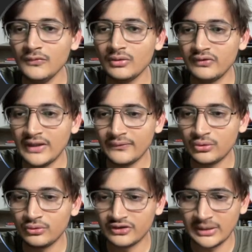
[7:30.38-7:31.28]
we have
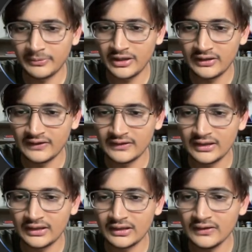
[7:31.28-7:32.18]
to separate this
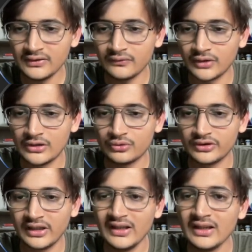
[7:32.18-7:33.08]
linked list 1 2
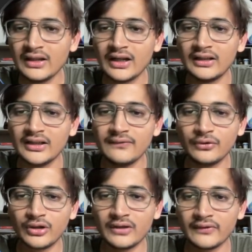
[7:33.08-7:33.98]
3 and then
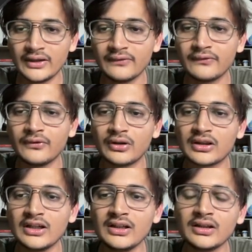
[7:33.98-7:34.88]
4 and 5. For
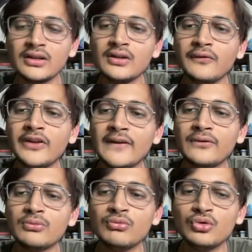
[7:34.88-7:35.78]
that we have
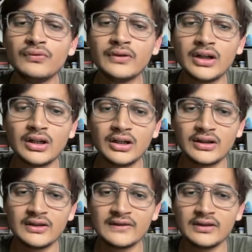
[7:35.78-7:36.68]
to move our
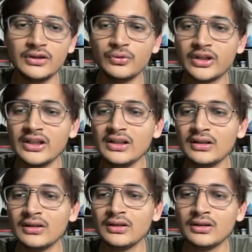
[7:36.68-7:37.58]
this new tail.
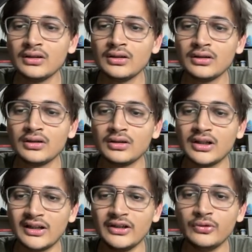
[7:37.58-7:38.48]

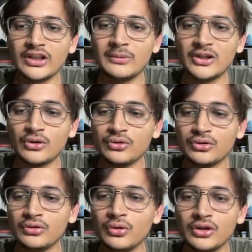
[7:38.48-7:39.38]
Our new tail will
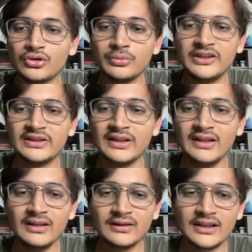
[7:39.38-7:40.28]
going to be
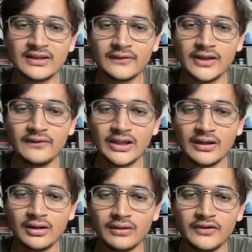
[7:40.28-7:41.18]
3. That's why
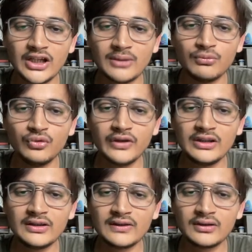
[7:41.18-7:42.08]
we are moving
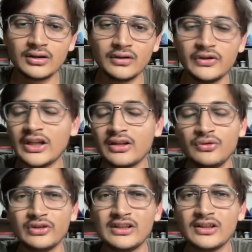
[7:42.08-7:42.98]
this, we are
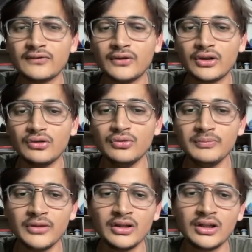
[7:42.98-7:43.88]
using this for loop
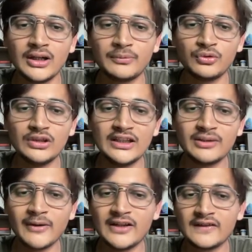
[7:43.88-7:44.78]
up to length
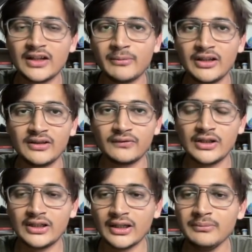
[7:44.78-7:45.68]
minus k minus
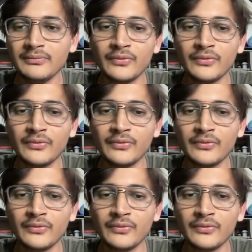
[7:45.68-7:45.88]
1 time.